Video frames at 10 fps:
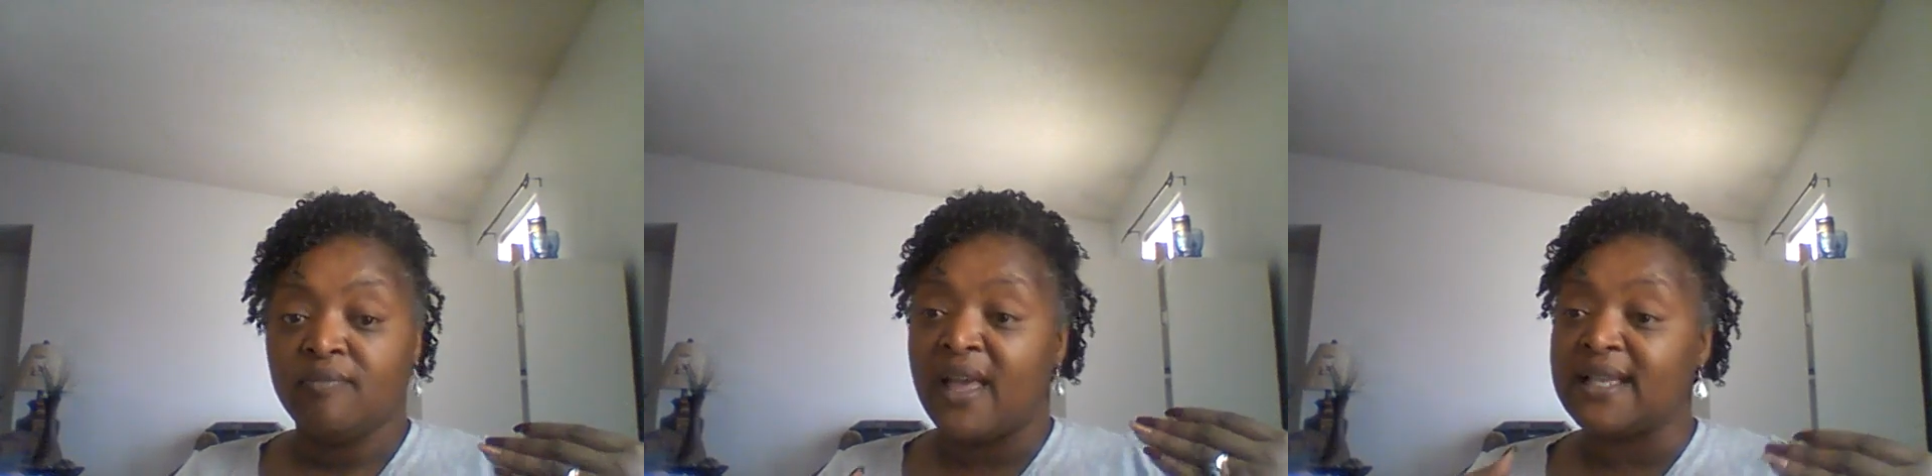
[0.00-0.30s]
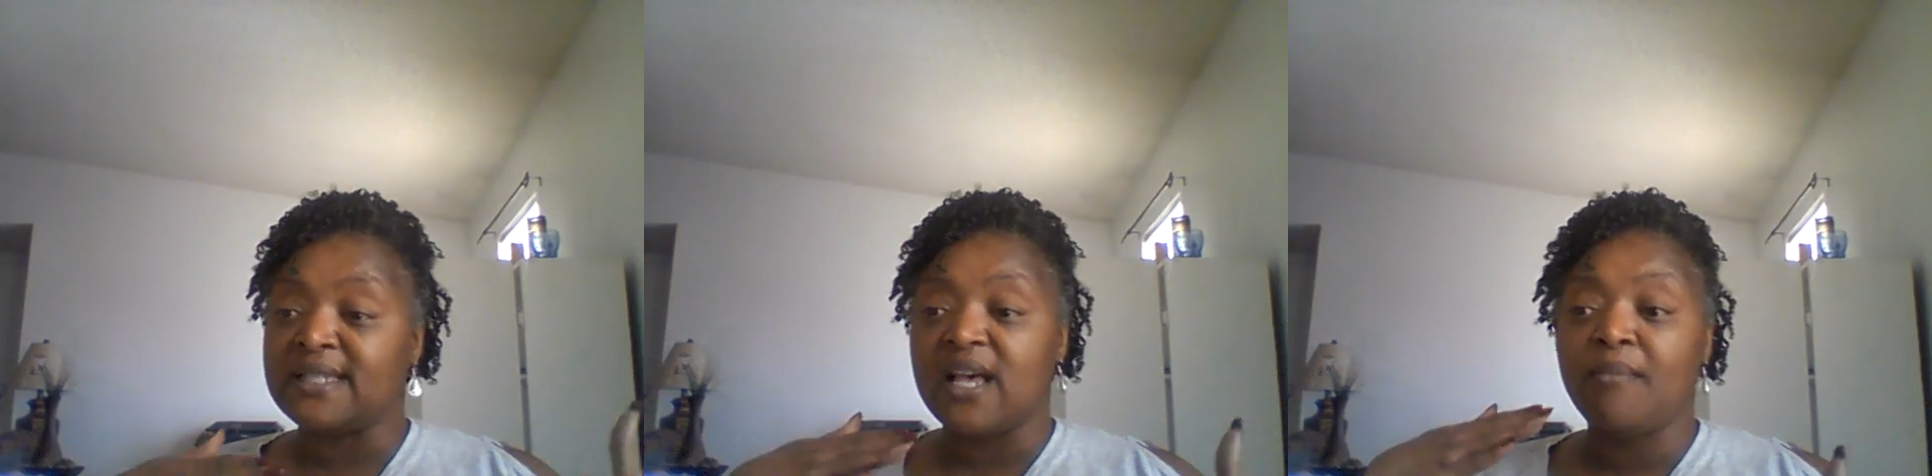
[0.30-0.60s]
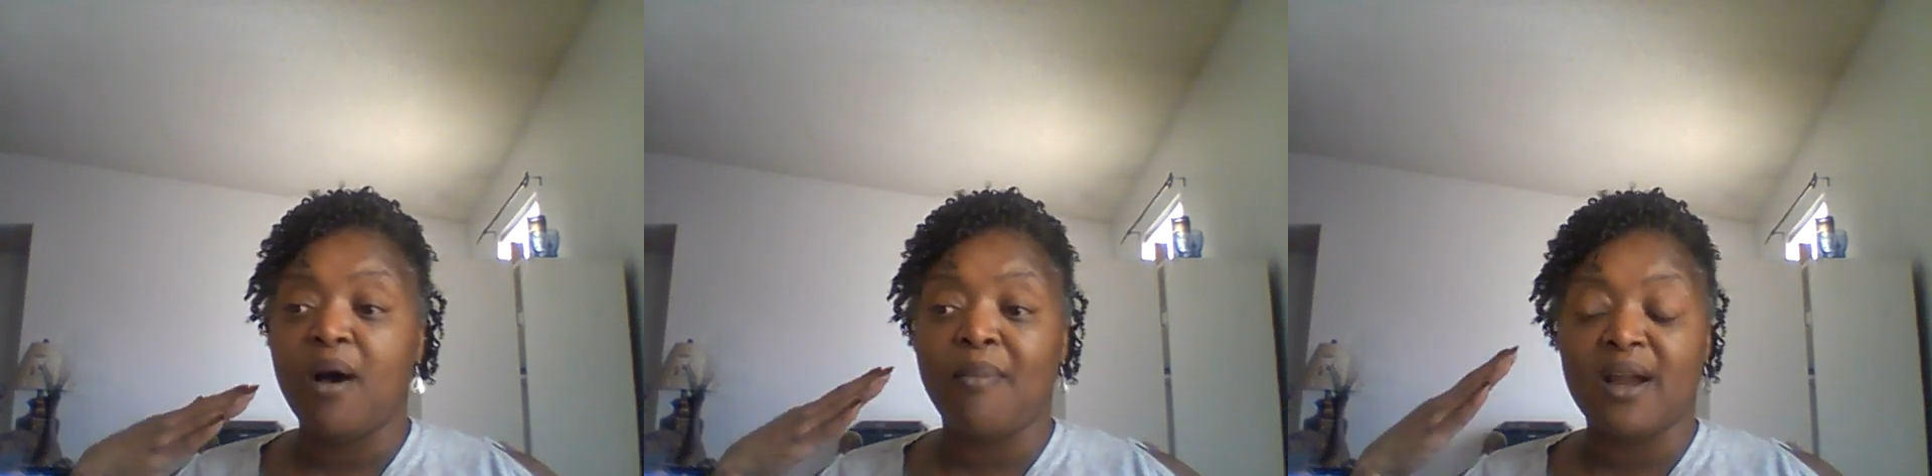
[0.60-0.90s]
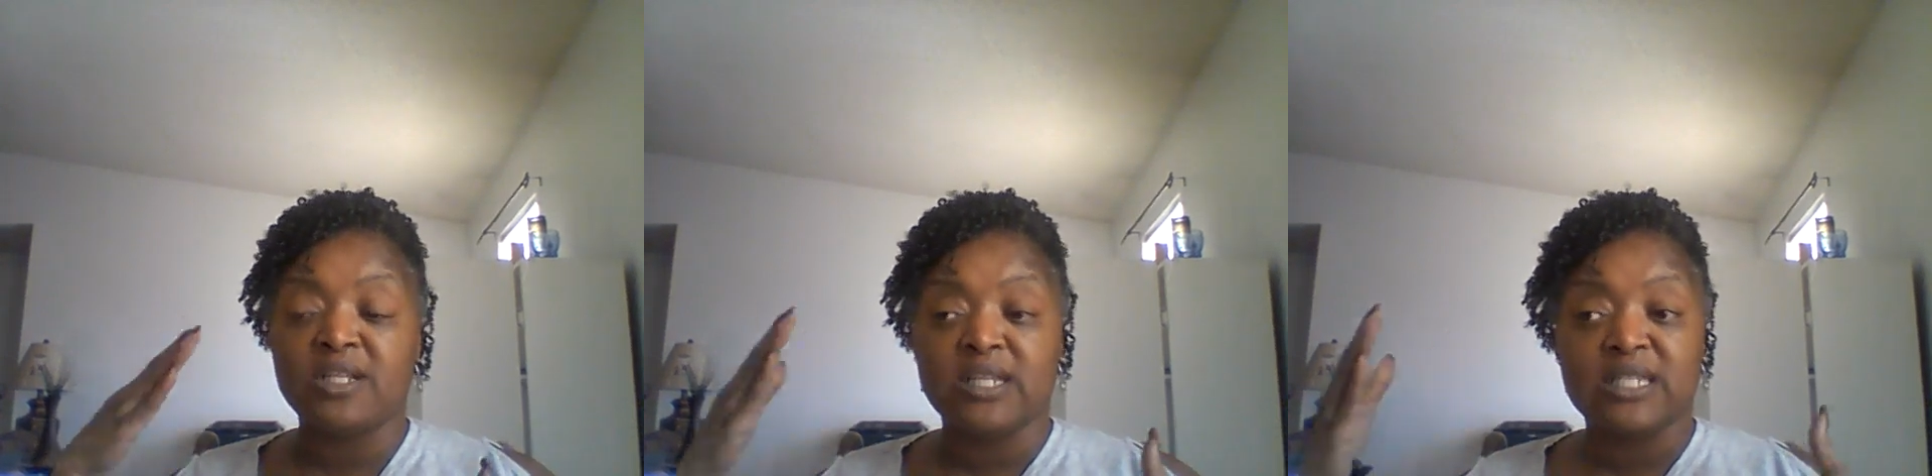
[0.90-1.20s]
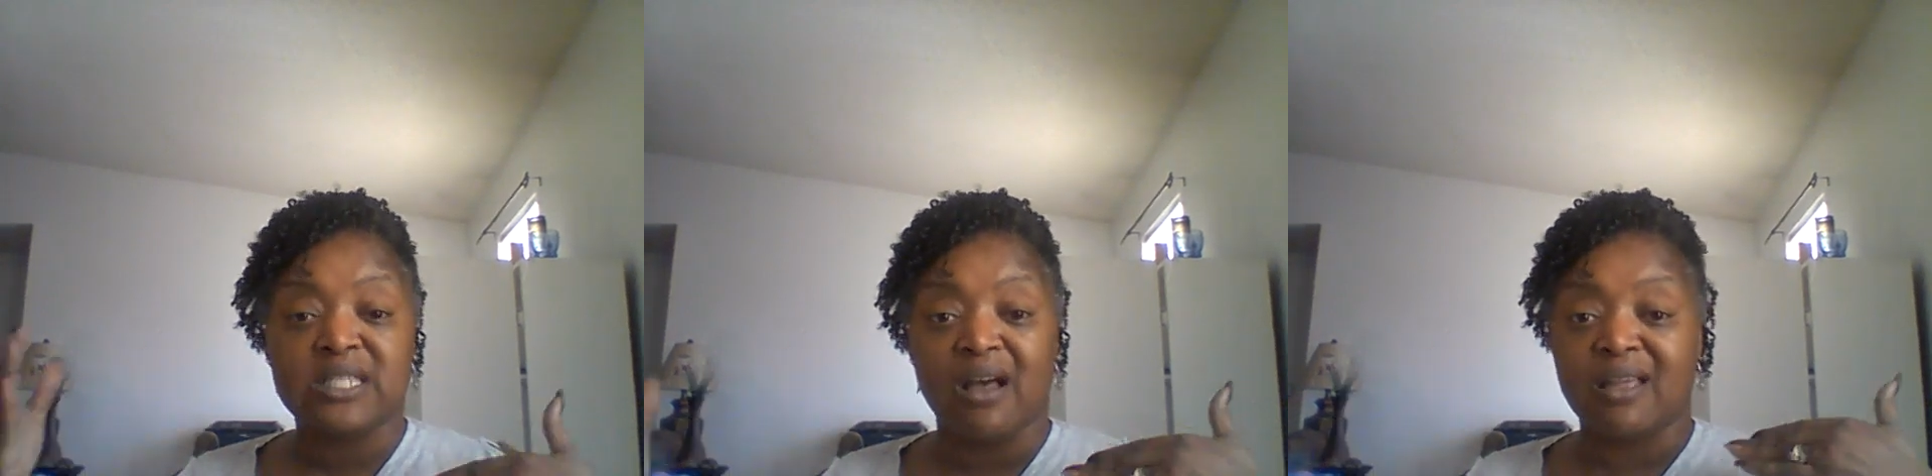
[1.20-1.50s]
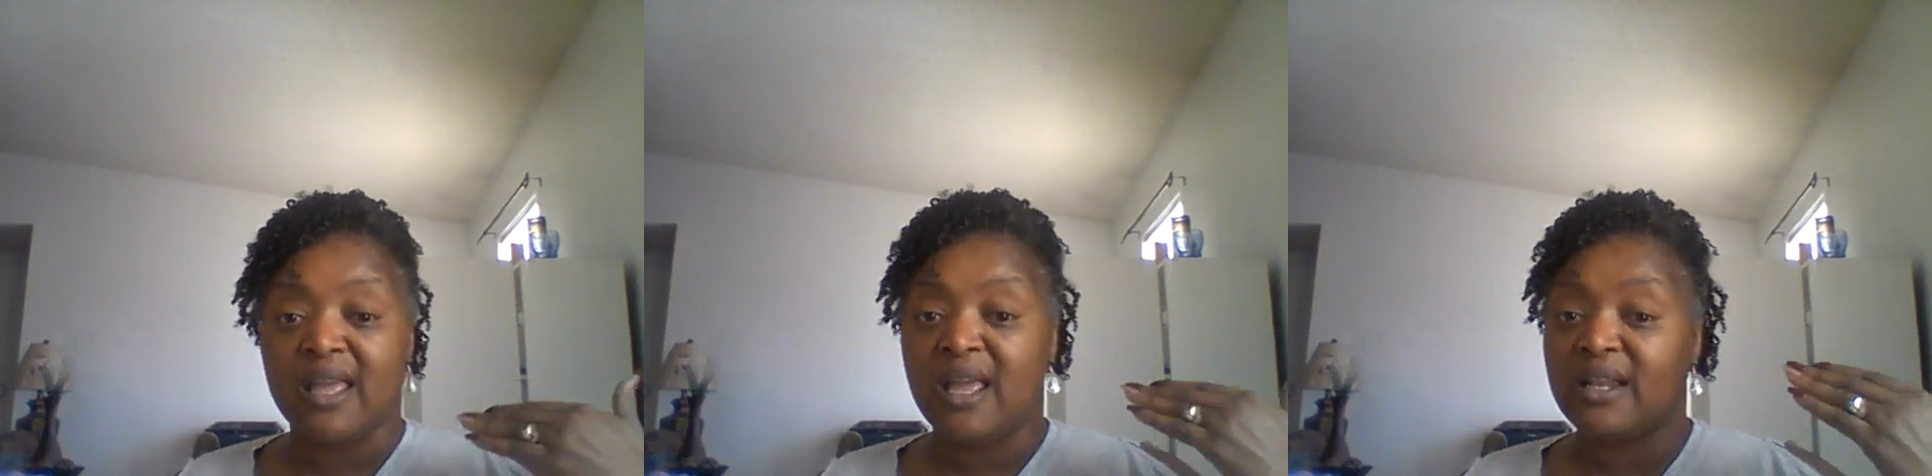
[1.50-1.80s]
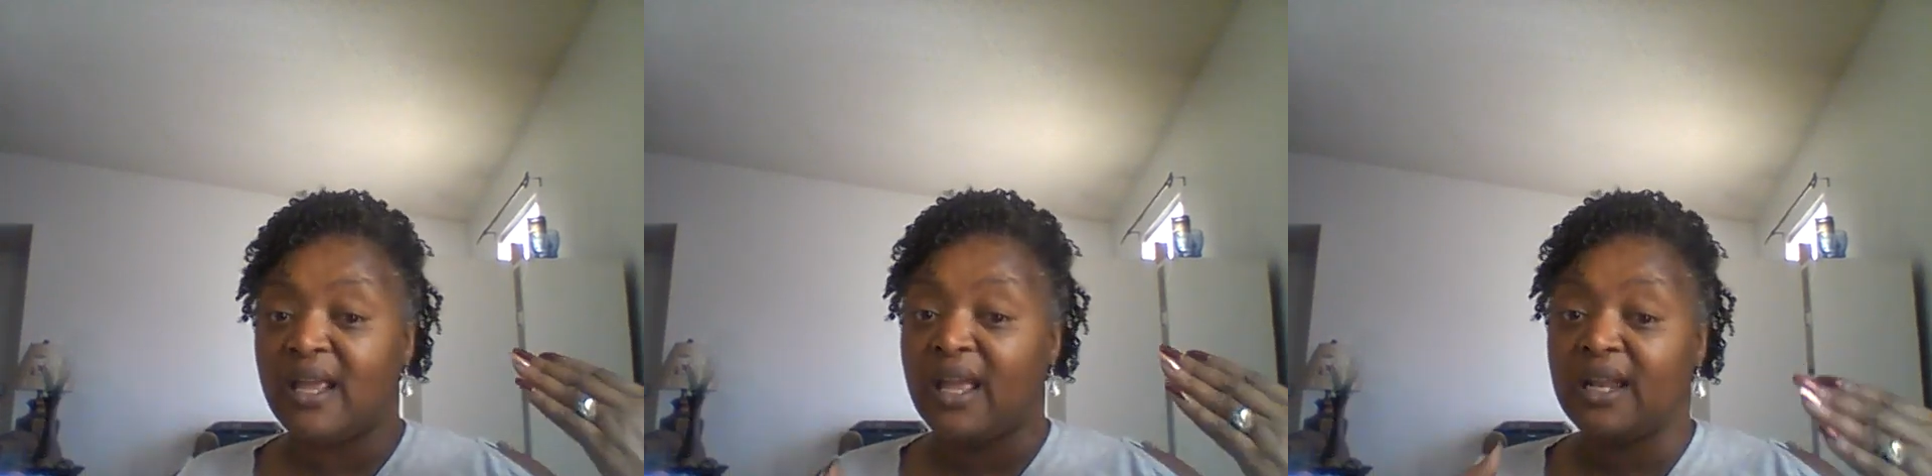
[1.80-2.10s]
And some of them are just stuck
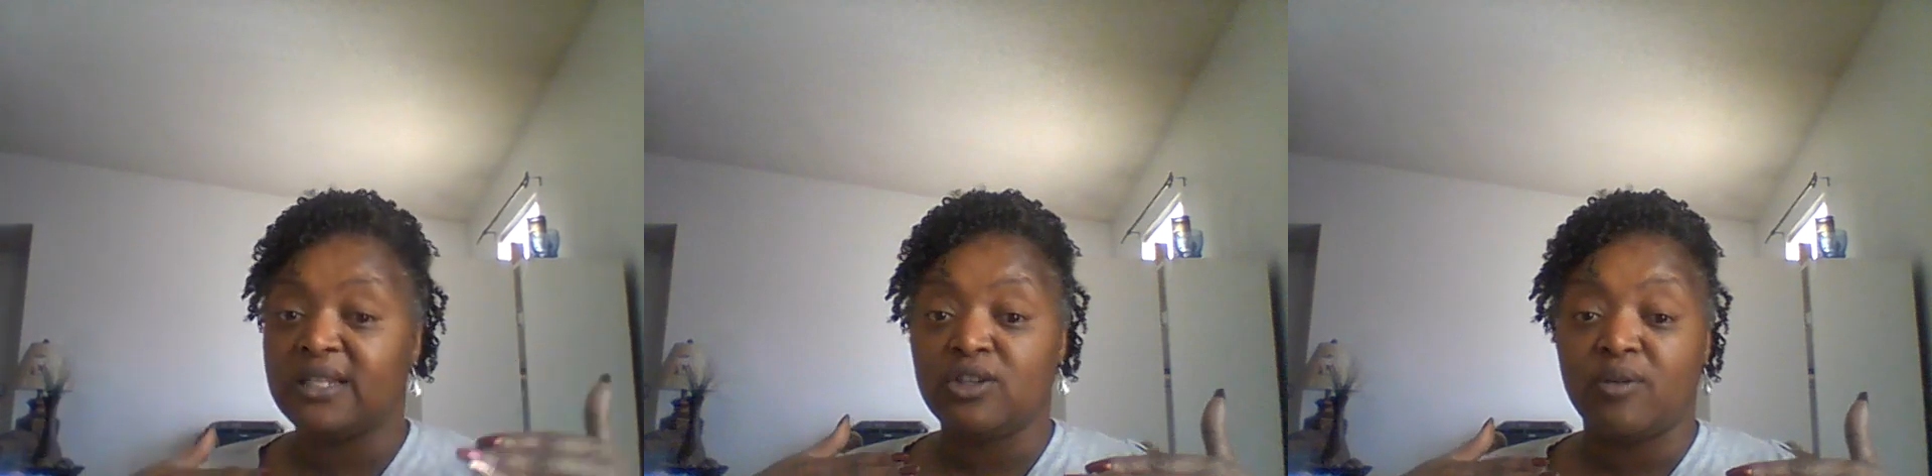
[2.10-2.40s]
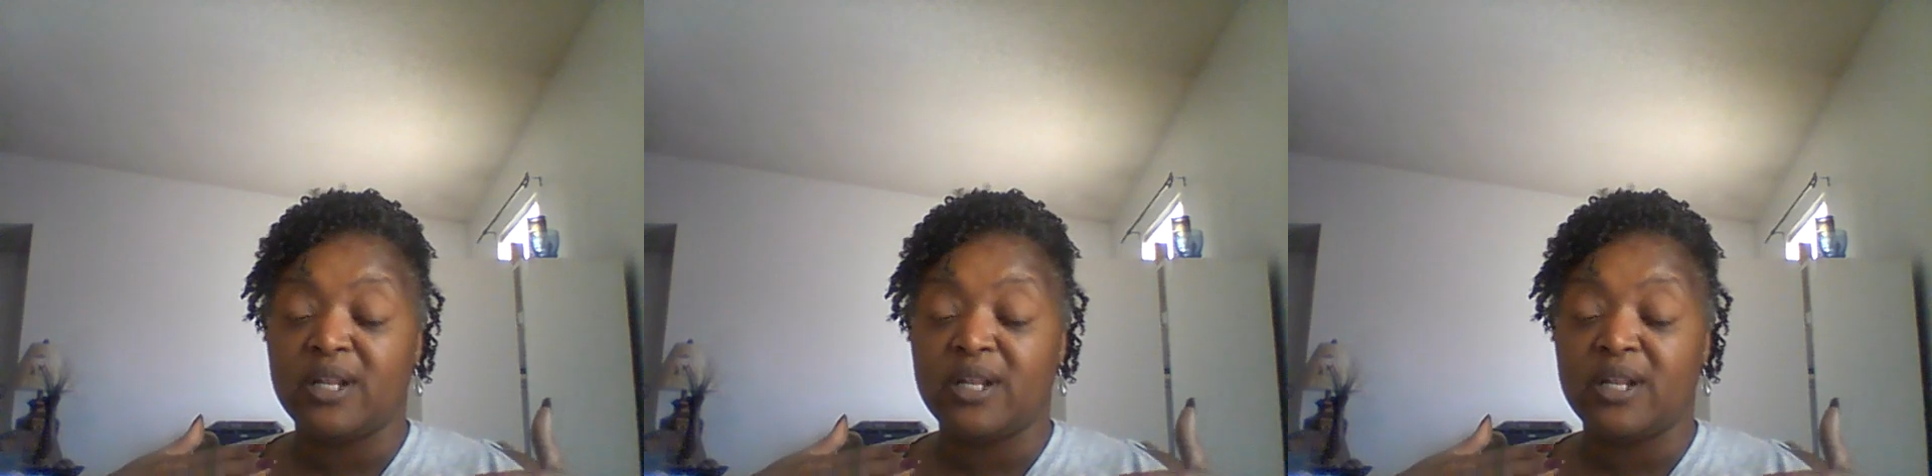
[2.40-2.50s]
into it.